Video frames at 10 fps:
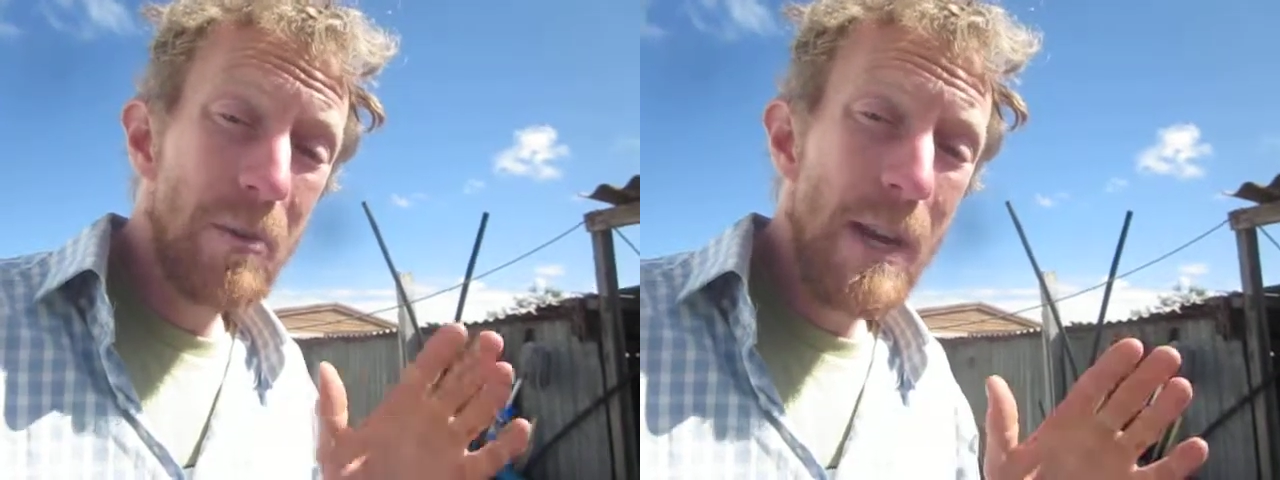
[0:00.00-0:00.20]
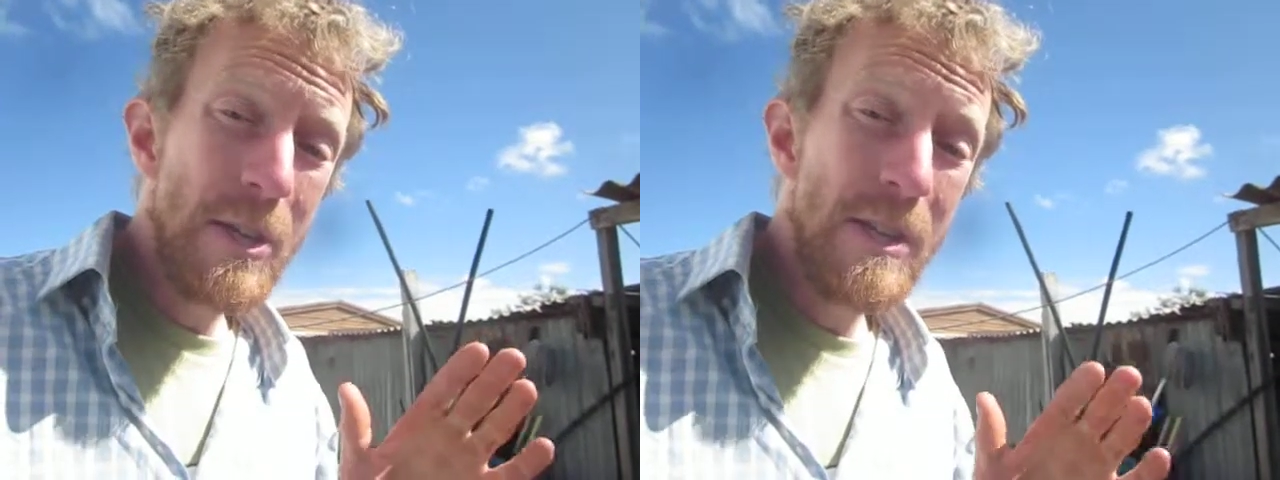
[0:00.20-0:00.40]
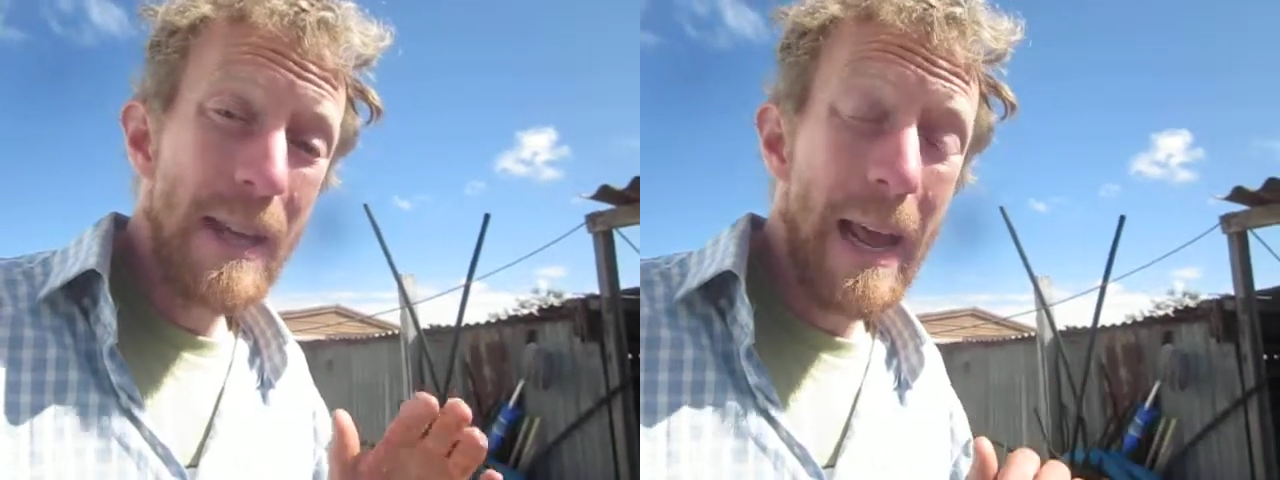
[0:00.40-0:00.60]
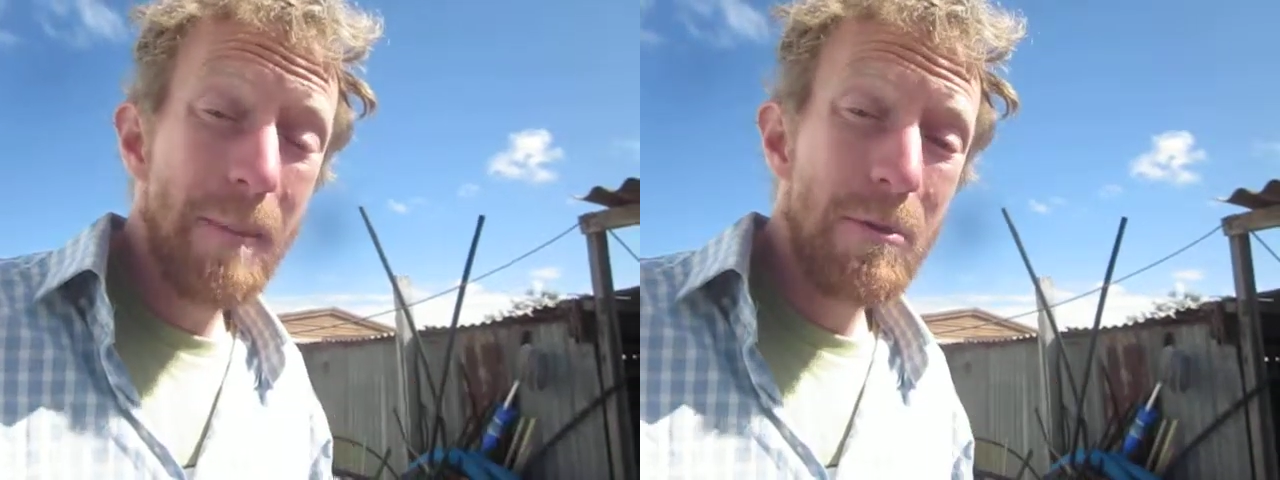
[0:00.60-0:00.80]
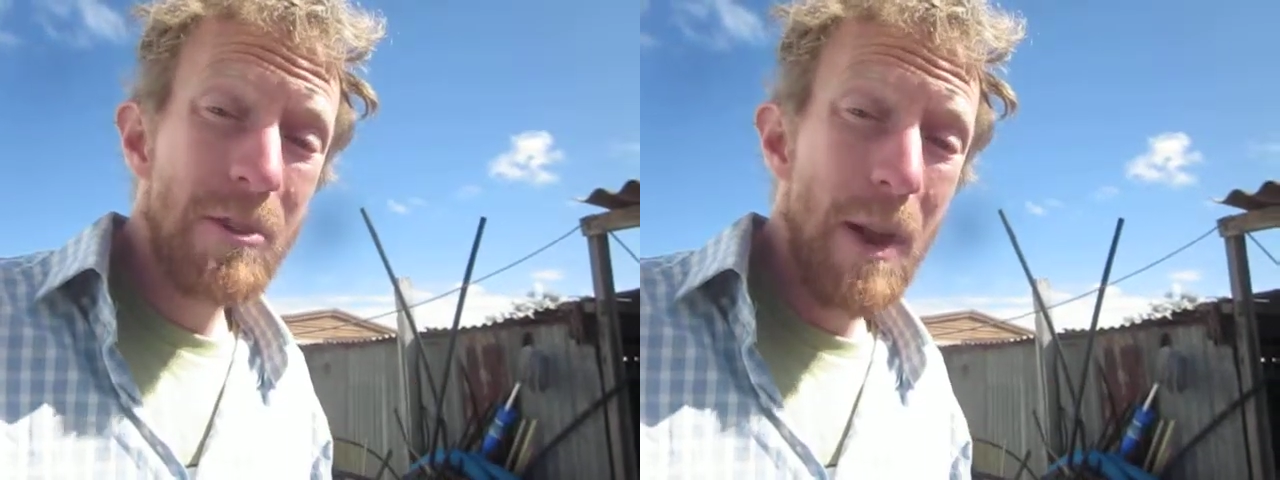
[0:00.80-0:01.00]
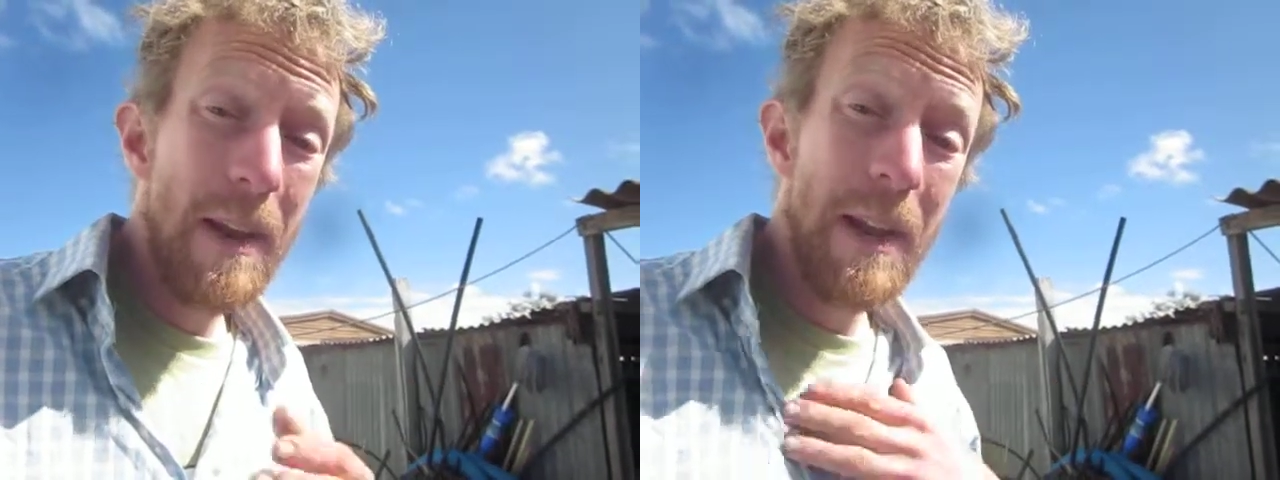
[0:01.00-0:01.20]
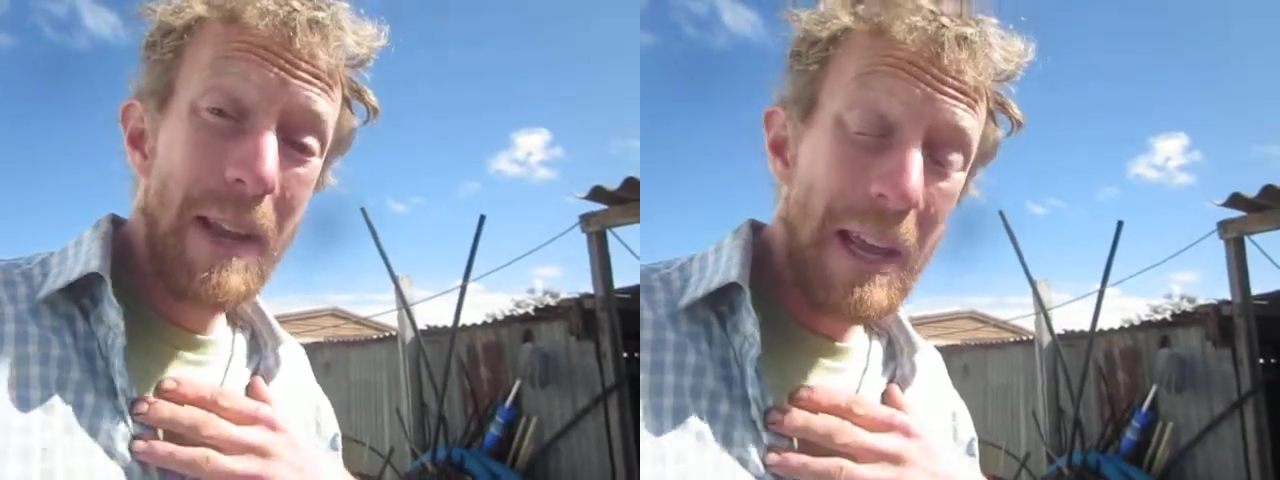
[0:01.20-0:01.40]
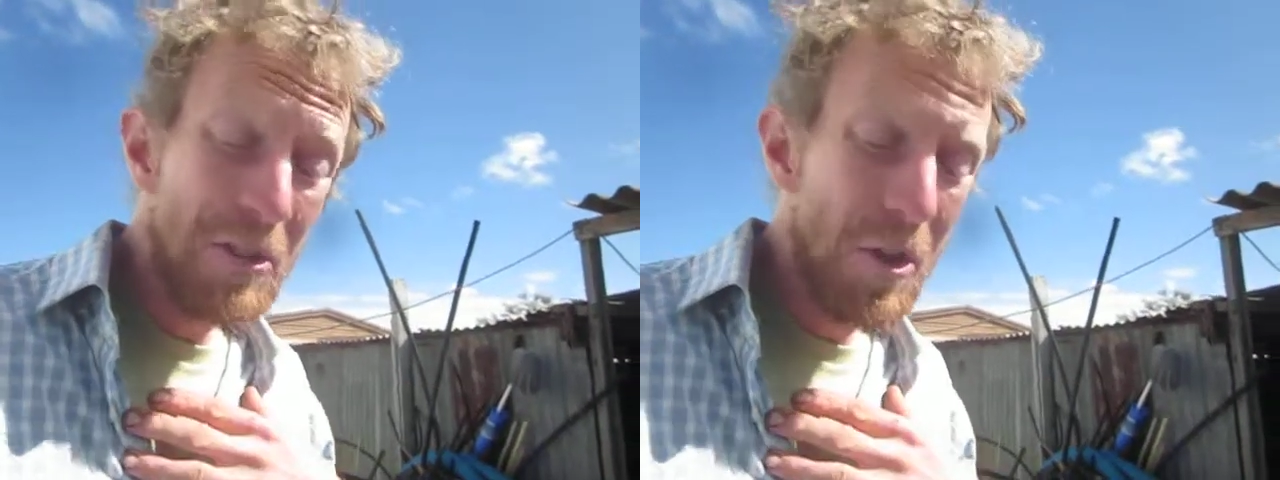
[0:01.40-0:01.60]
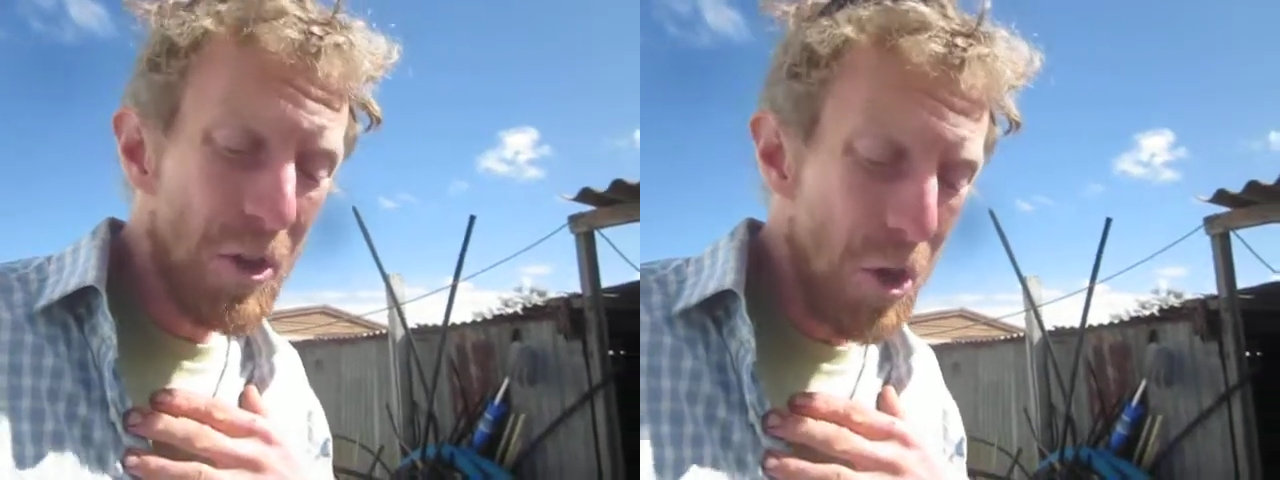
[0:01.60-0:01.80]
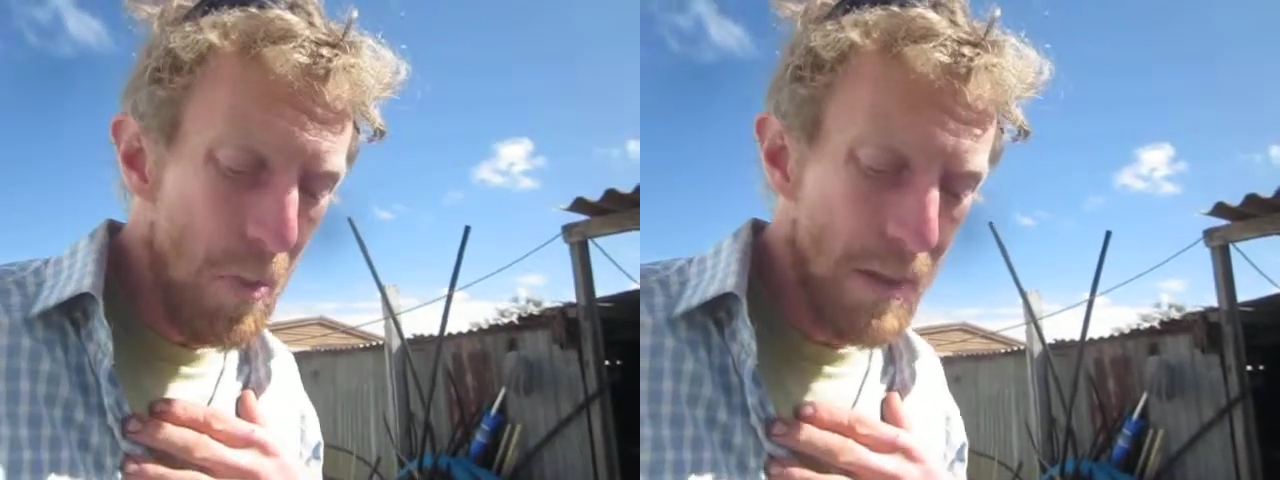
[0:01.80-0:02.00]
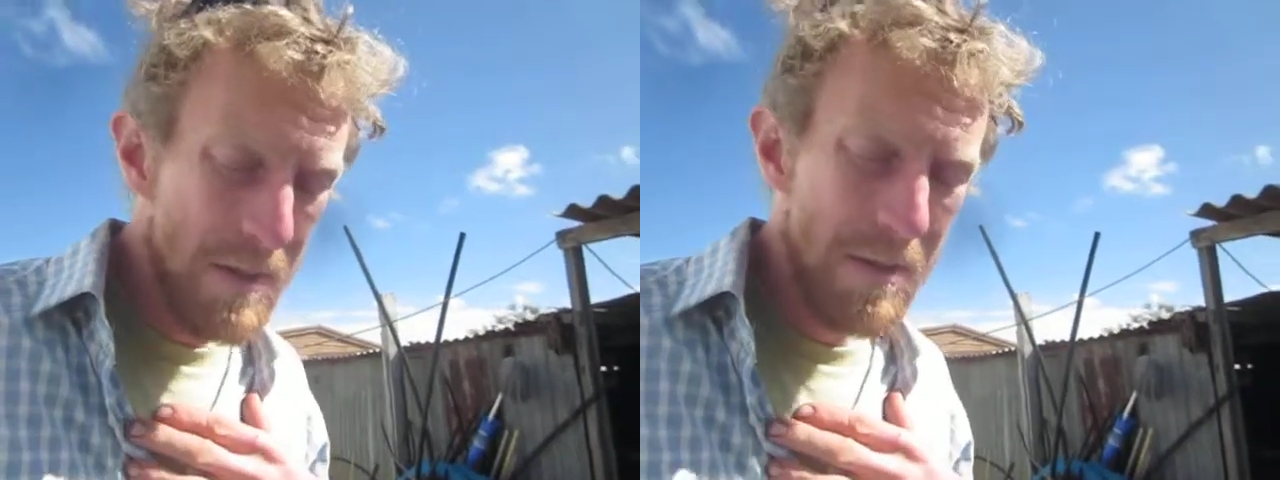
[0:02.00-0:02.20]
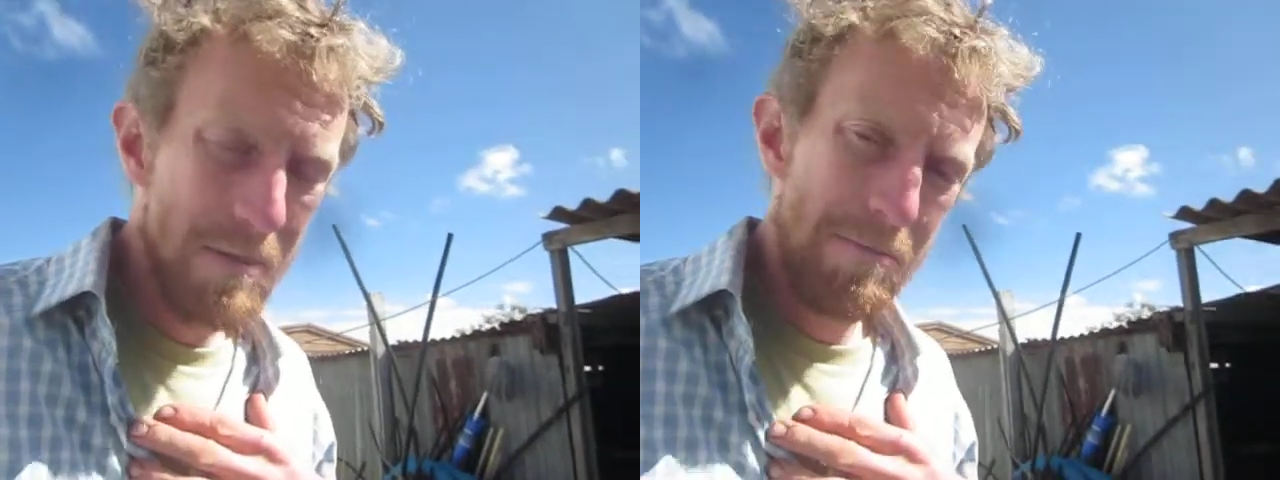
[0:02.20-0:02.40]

creatures and animals around it, including humans.